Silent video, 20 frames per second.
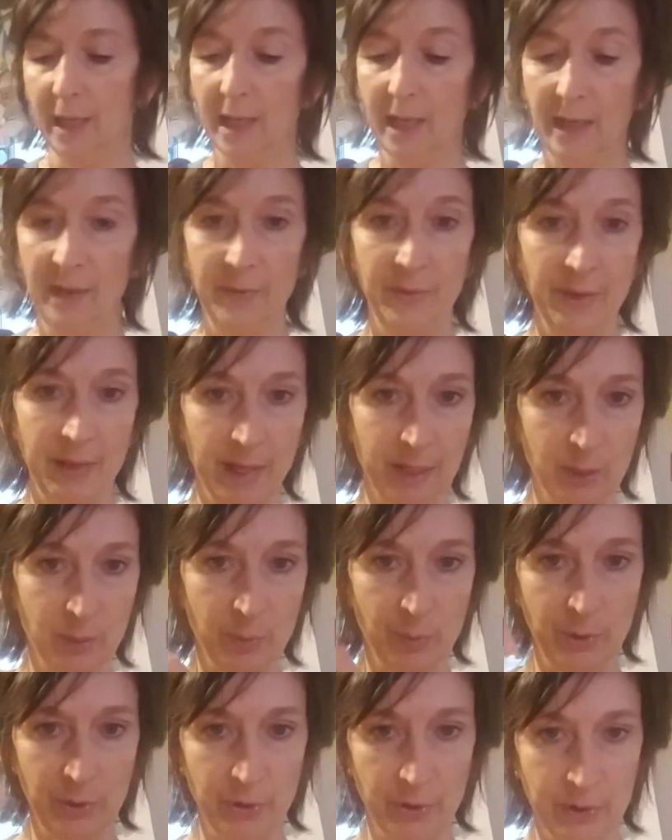And that's
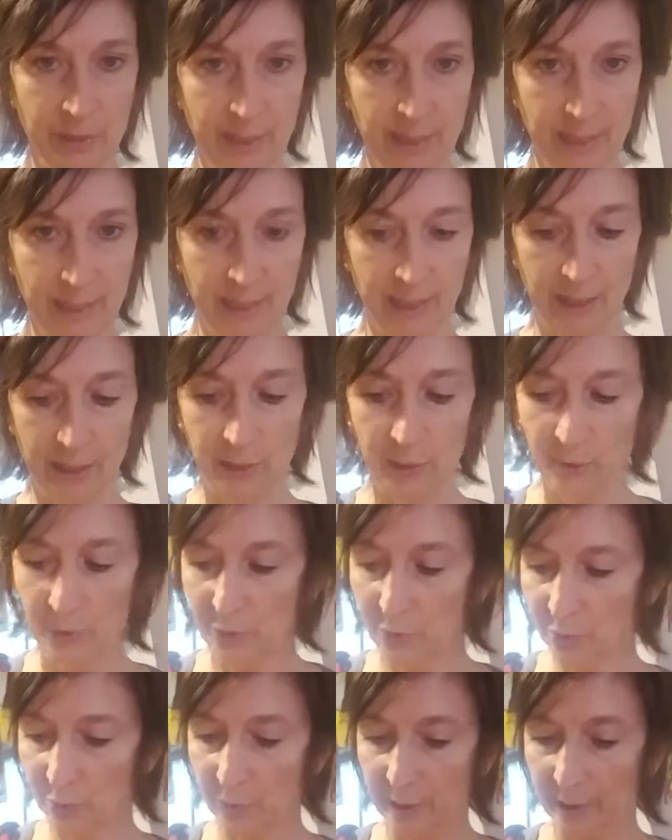where you're going to cut your
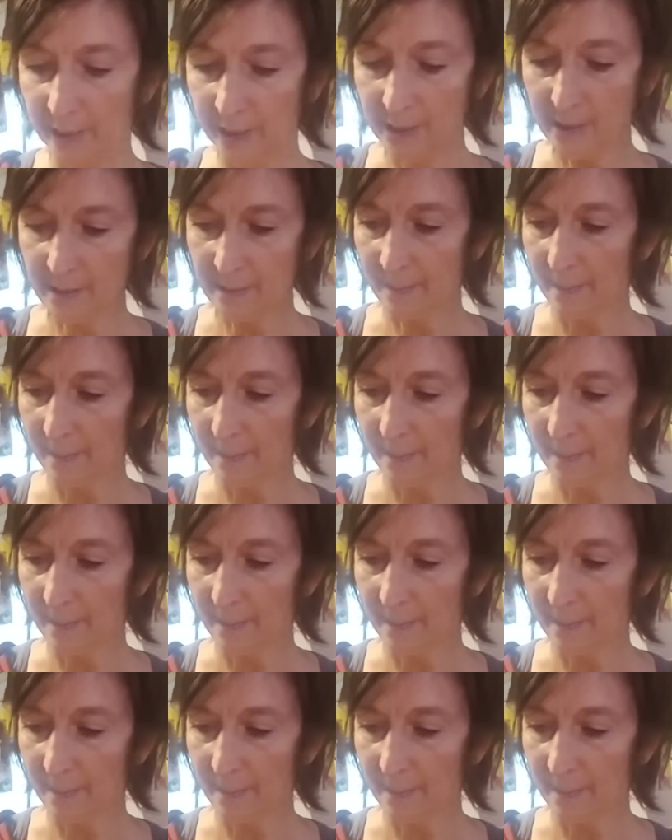string.